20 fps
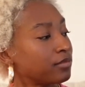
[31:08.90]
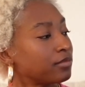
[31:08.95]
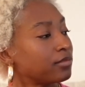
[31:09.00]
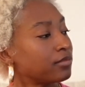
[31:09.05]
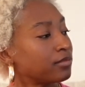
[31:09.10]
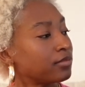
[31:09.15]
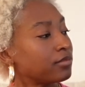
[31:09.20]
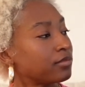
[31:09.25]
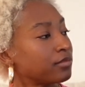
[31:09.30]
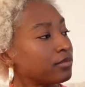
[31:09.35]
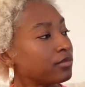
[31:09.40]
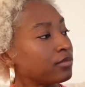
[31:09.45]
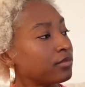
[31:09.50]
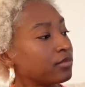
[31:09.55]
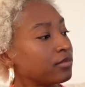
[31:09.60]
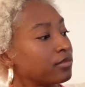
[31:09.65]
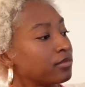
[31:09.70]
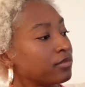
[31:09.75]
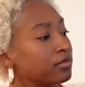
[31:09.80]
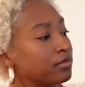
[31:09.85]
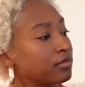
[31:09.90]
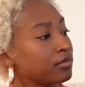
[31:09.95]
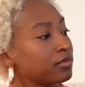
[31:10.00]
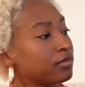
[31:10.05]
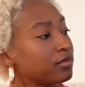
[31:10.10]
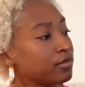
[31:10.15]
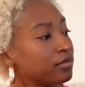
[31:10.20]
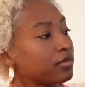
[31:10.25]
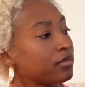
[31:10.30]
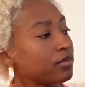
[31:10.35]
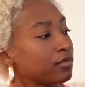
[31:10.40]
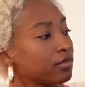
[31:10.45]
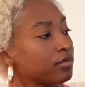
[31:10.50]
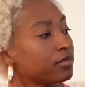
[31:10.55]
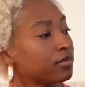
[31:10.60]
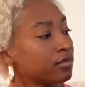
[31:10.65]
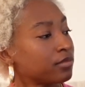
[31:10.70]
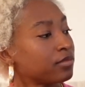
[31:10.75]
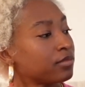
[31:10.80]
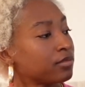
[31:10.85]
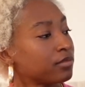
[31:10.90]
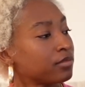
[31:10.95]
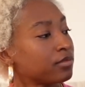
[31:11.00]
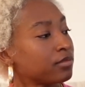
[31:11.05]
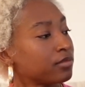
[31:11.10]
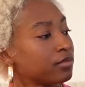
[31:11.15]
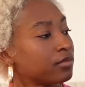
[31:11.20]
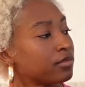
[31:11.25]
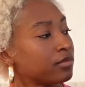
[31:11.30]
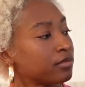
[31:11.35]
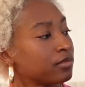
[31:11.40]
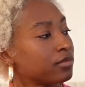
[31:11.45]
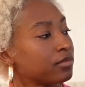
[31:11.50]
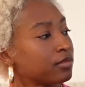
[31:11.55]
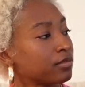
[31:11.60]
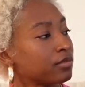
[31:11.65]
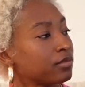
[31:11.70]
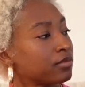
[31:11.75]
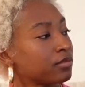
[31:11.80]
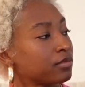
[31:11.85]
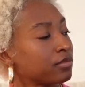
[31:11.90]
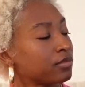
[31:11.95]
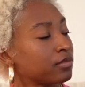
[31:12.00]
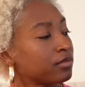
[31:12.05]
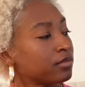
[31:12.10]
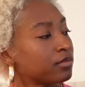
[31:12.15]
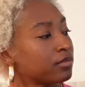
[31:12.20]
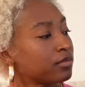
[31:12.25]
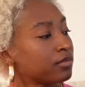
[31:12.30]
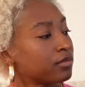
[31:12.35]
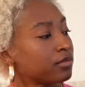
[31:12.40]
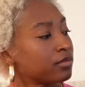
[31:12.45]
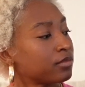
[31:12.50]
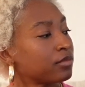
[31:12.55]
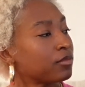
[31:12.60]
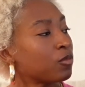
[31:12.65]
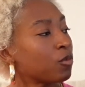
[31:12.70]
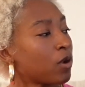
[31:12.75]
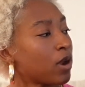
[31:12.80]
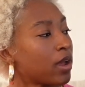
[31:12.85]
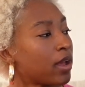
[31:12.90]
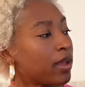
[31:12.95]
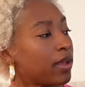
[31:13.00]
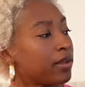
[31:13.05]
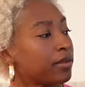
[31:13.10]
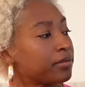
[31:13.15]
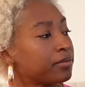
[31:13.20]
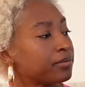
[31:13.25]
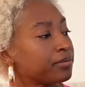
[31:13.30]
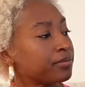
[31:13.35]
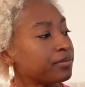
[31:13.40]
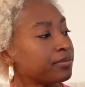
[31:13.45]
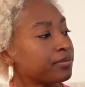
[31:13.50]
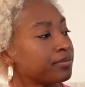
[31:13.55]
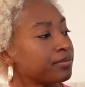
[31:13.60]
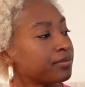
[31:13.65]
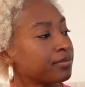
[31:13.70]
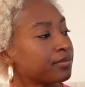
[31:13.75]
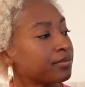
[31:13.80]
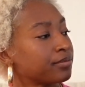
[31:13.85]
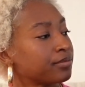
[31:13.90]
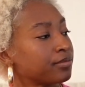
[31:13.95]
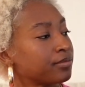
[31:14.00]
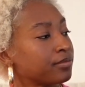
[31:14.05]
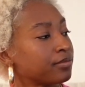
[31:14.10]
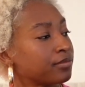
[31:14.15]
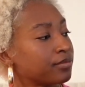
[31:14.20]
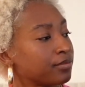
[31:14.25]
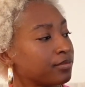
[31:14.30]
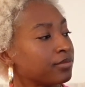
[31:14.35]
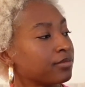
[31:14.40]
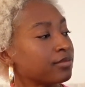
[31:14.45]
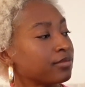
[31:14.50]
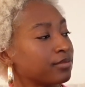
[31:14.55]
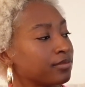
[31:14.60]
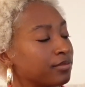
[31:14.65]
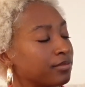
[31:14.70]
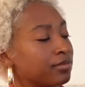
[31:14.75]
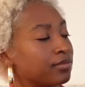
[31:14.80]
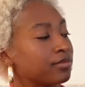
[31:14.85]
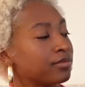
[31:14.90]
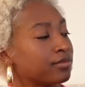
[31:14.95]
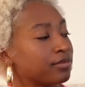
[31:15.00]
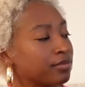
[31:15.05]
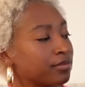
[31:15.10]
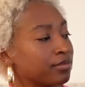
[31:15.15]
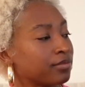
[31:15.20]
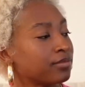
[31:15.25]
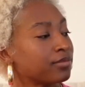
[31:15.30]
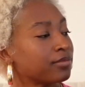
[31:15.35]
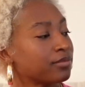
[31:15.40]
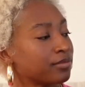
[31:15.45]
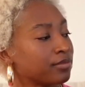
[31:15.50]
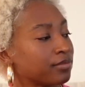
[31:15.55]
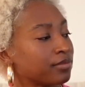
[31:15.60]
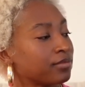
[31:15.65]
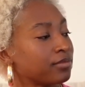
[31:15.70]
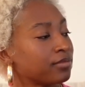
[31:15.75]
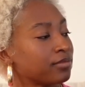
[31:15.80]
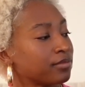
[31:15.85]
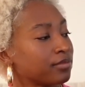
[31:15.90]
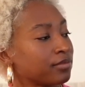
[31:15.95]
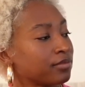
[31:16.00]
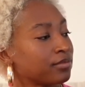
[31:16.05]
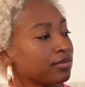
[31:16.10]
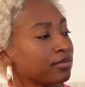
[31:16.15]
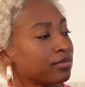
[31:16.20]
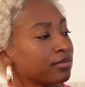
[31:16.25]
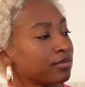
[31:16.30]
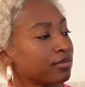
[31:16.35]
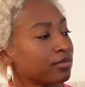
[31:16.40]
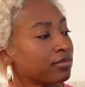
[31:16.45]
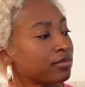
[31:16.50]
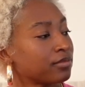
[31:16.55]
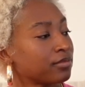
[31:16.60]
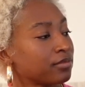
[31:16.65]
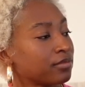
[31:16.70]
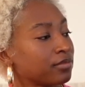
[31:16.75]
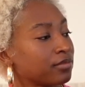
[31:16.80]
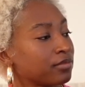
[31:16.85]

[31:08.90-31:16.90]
This person isn't speaking.